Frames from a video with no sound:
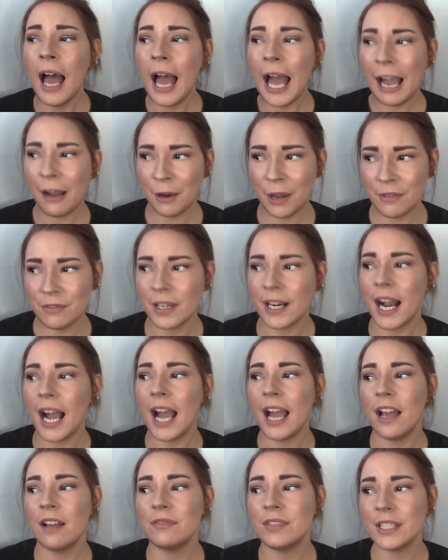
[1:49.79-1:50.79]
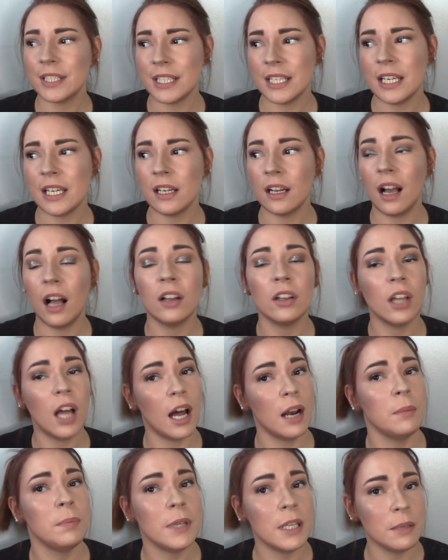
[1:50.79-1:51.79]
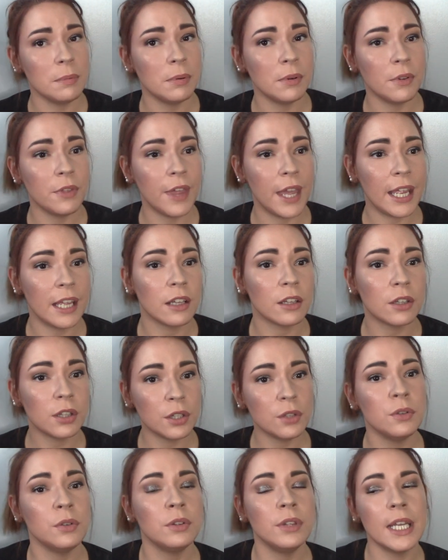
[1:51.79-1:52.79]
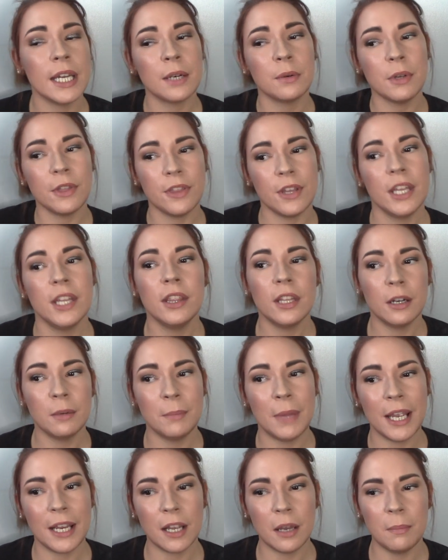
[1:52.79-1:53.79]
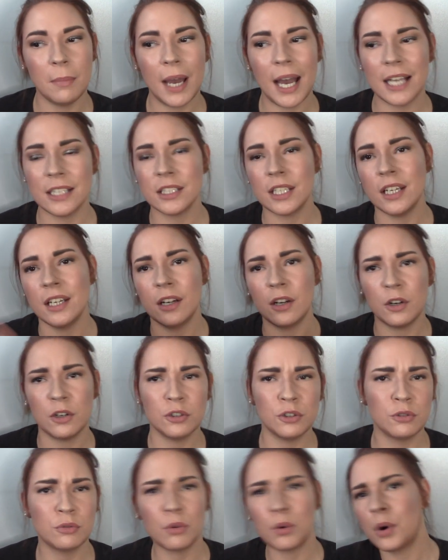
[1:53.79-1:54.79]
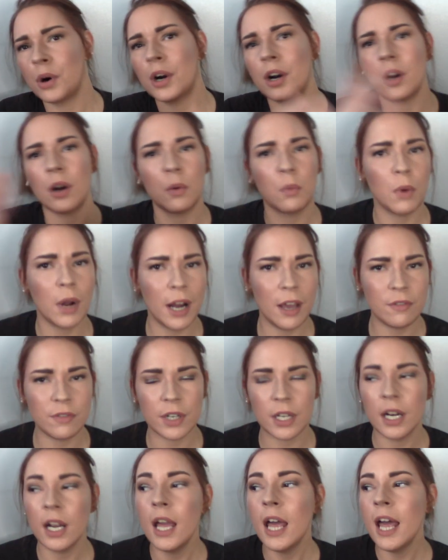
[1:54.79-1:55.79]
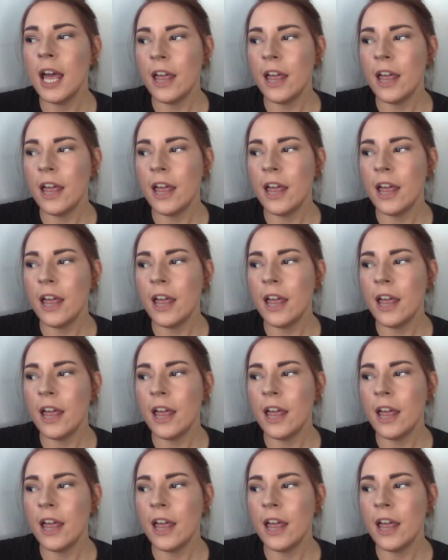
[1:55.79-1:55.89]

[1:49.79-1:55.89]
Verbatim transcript: However, I have seen a lot of people, they include like within their makeup basket or drawer or whatever,